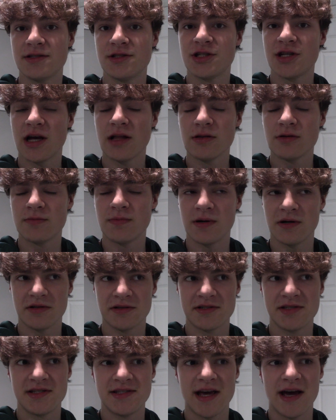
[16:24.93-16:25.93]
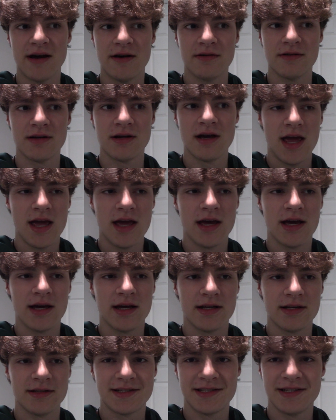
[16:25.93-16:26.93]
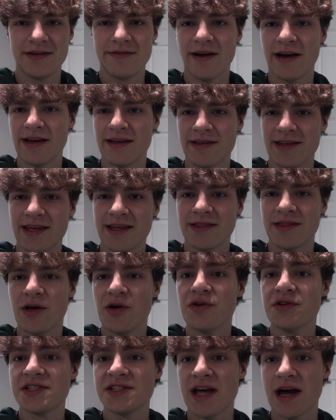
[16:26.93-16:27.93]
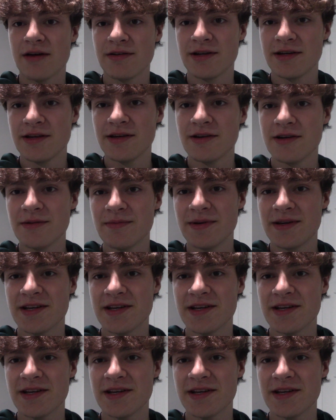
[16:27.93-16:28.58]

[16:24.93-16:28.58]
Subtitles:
cello parts down and see if I can get those sounding good,